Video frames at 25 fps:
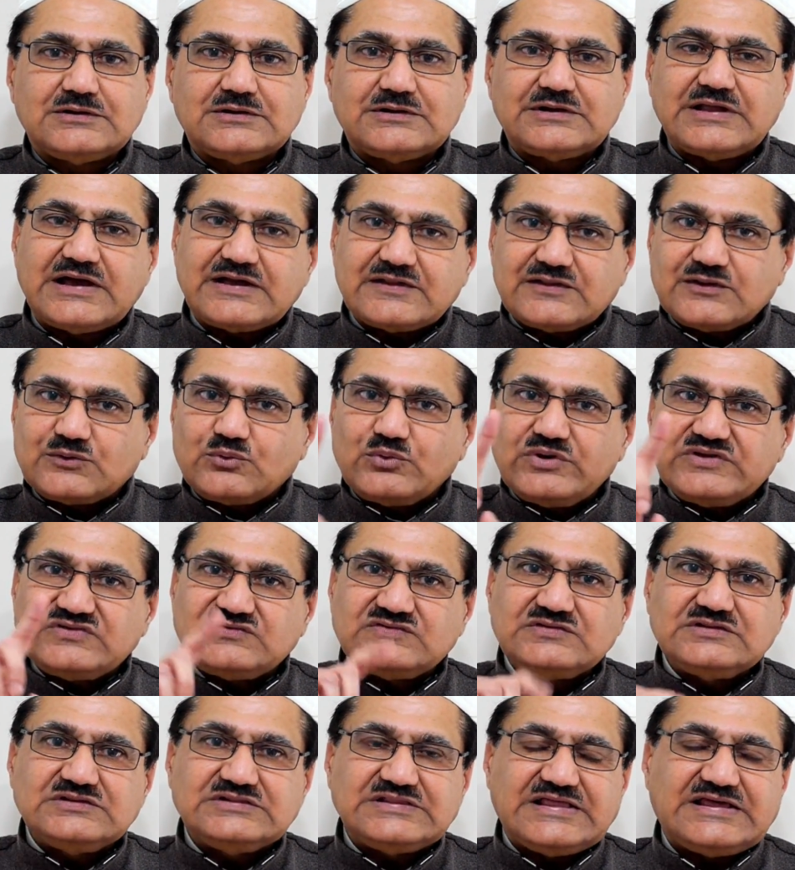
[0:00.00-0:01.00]
Now the
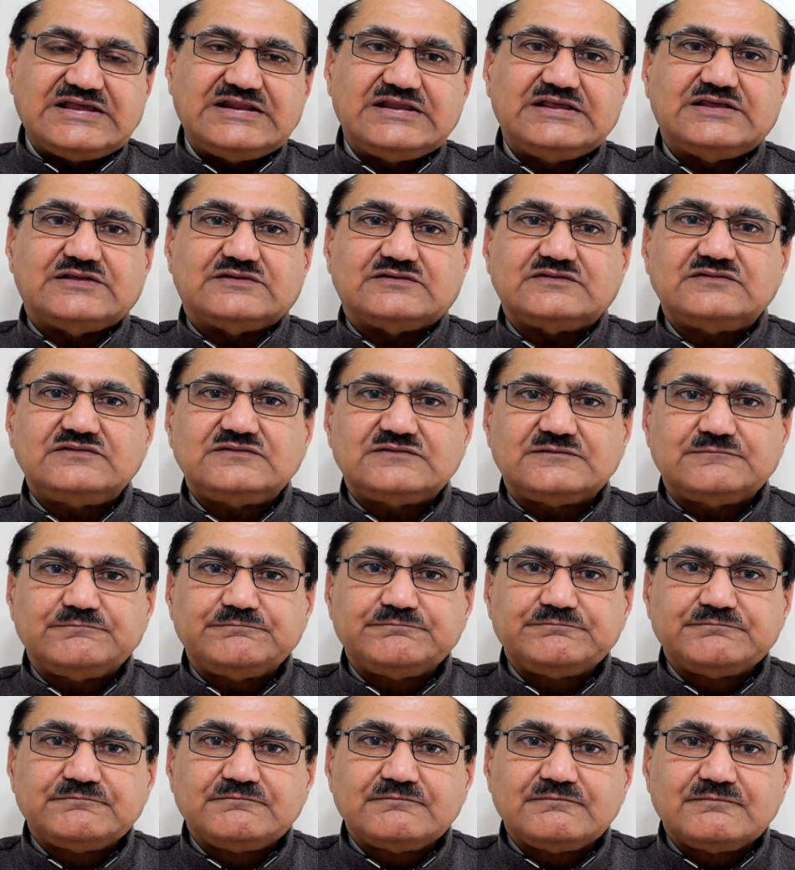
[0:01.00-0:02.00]
question then is,
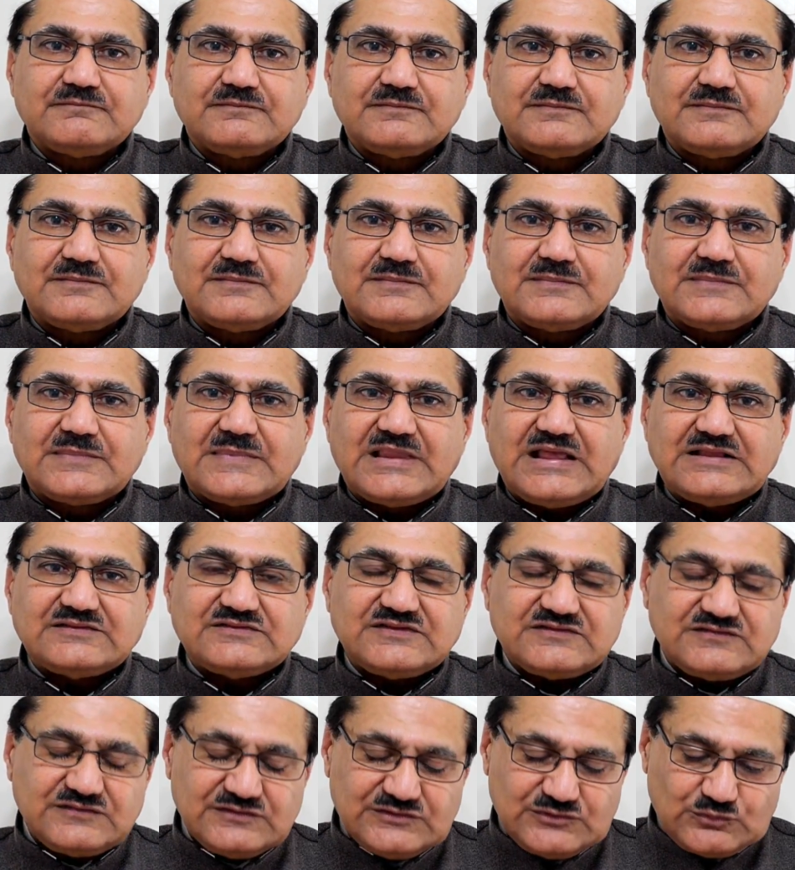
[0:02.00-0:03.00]
and
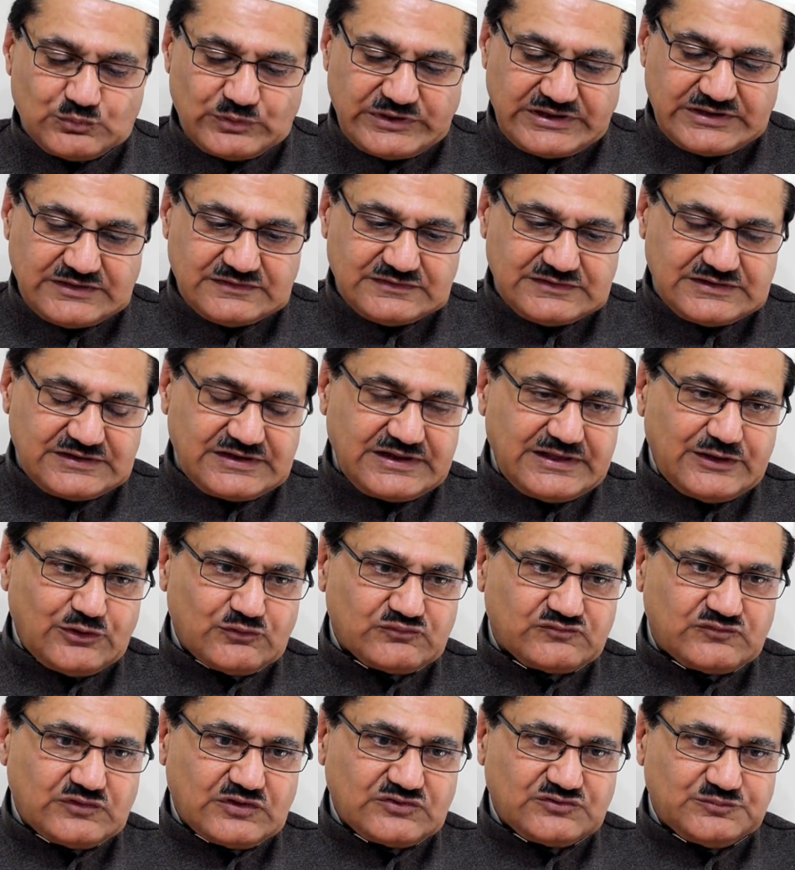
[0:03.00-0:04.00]
this is where the Day
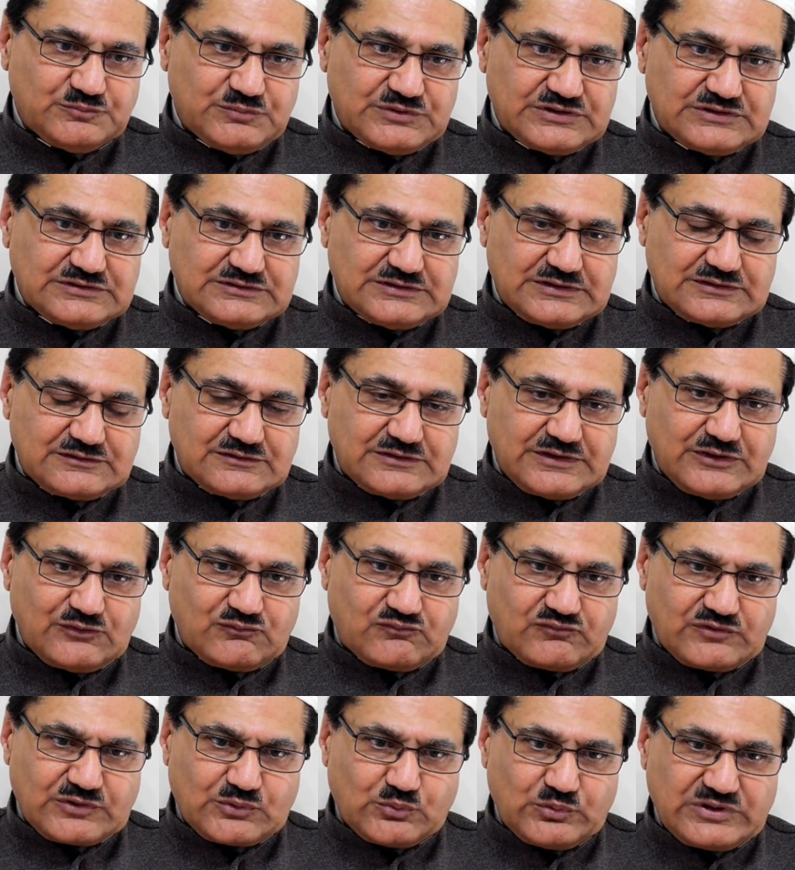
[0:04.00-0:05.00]
of Judgment, the Day of
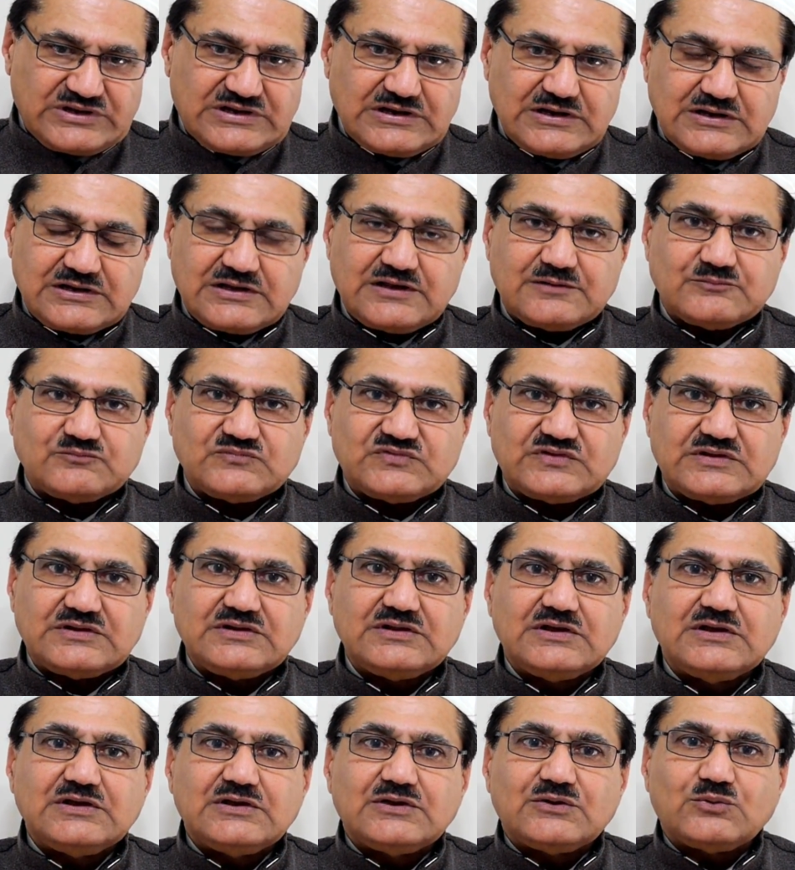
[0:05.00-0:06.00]
Requital comes in,
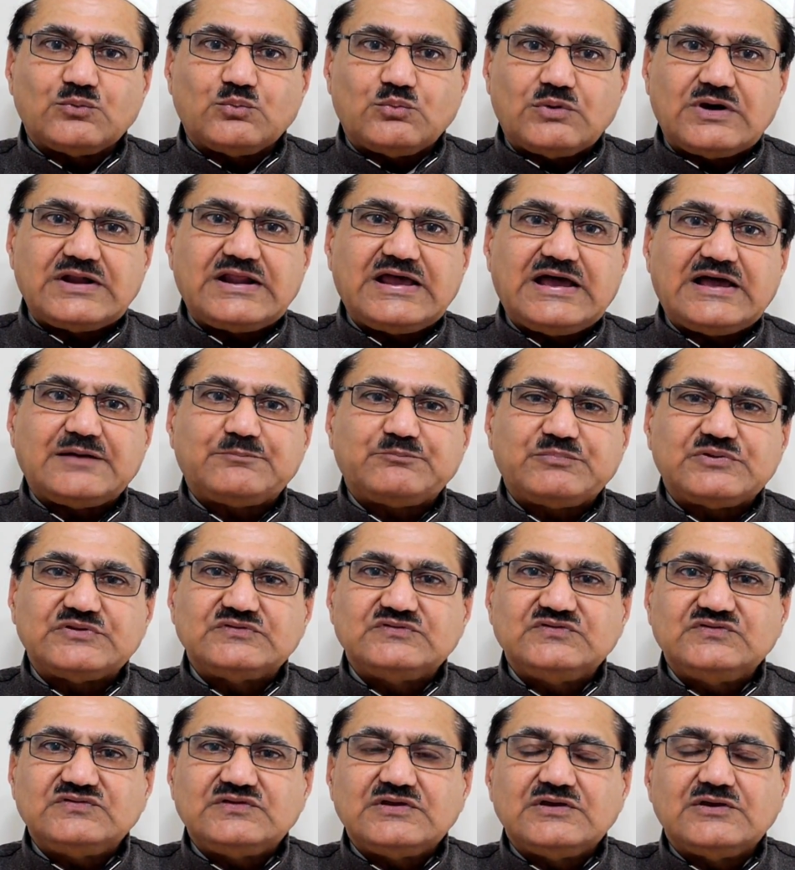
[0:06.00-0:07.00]
what
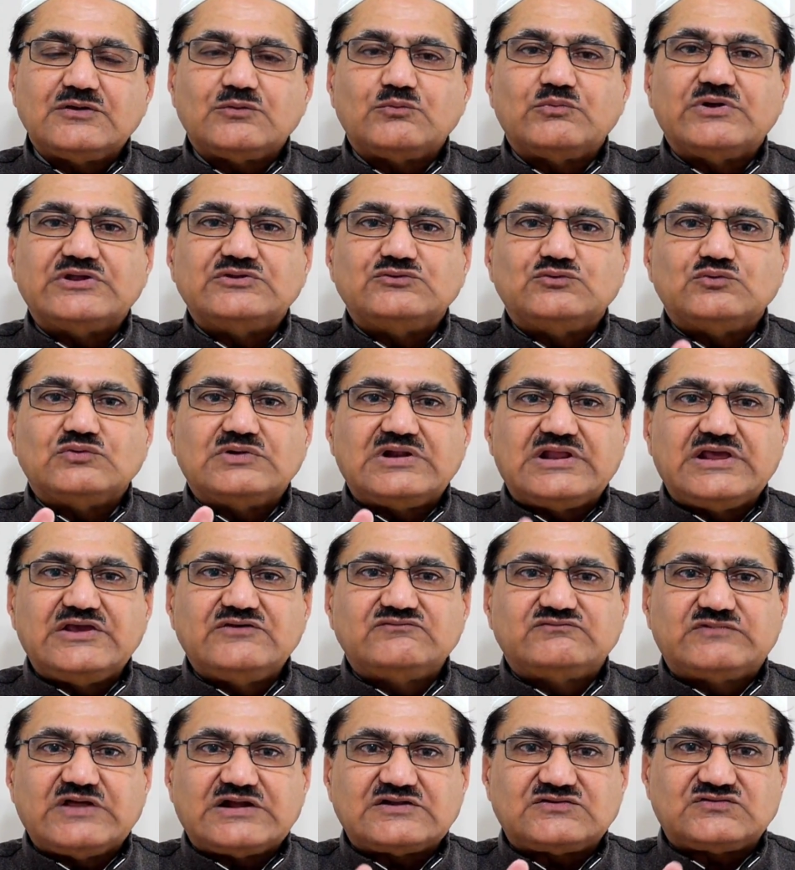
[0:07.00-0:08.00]
happens when you
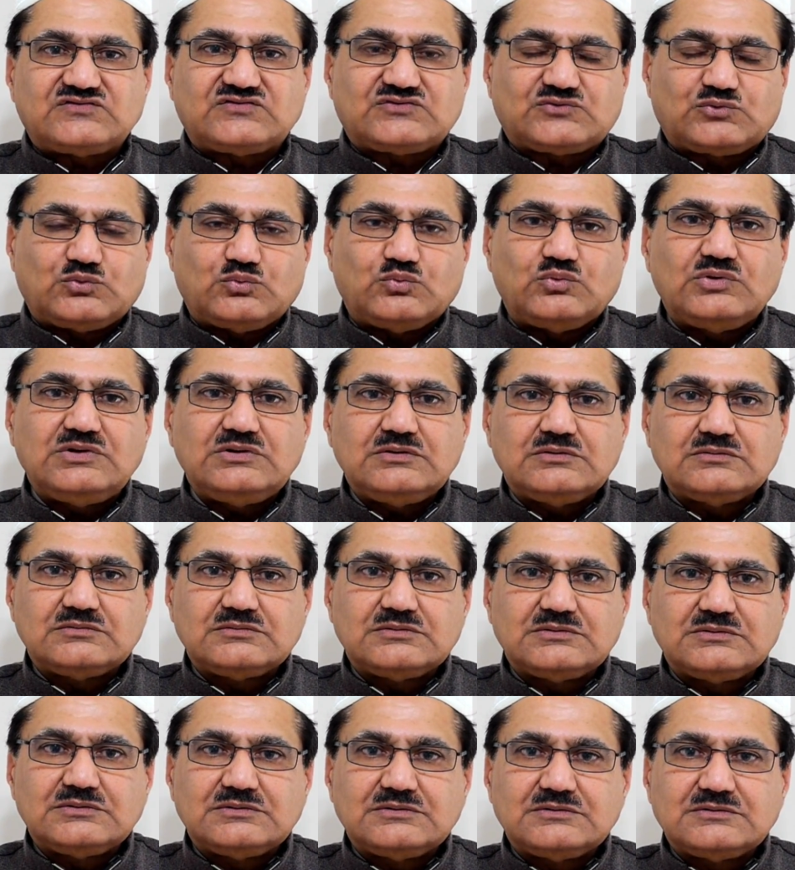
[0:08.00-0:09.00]
leave that school
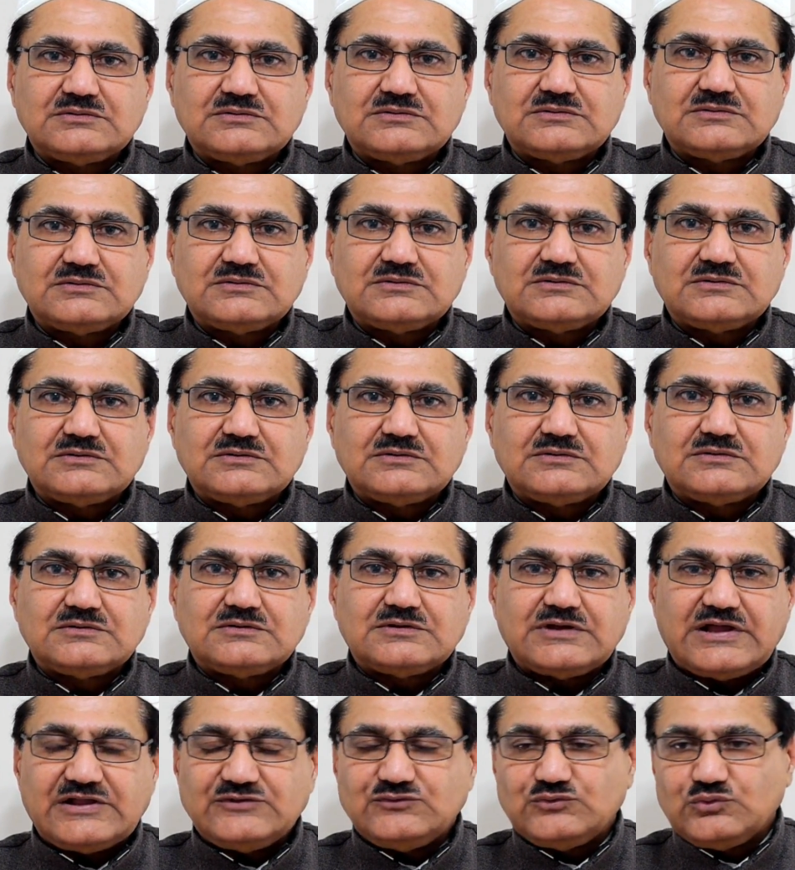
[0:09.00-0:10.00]

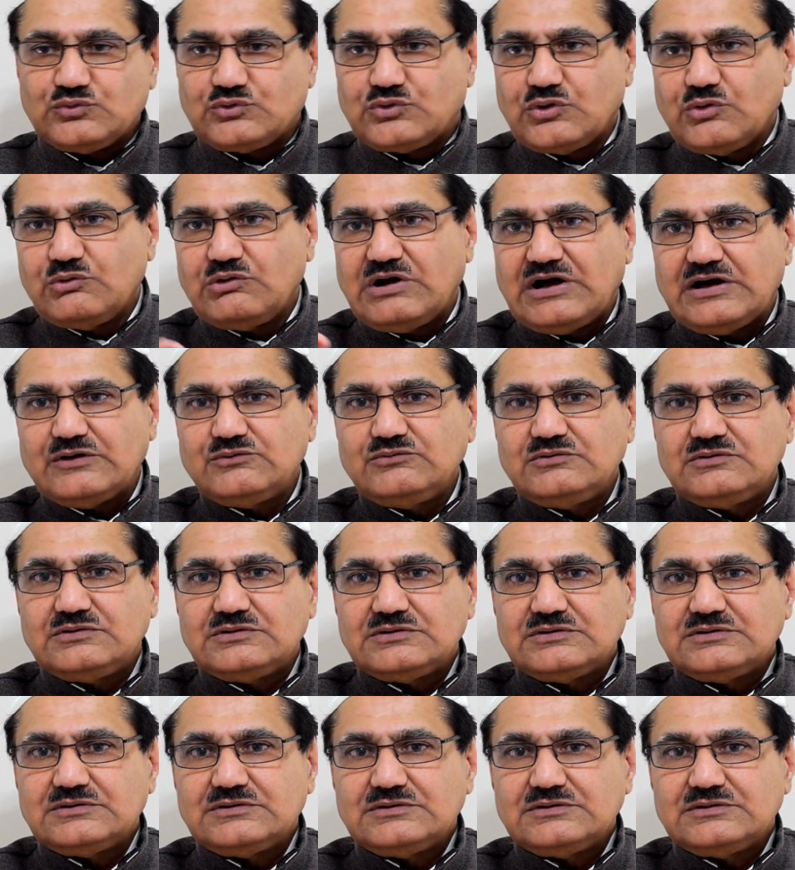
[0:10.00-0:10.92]
and you go out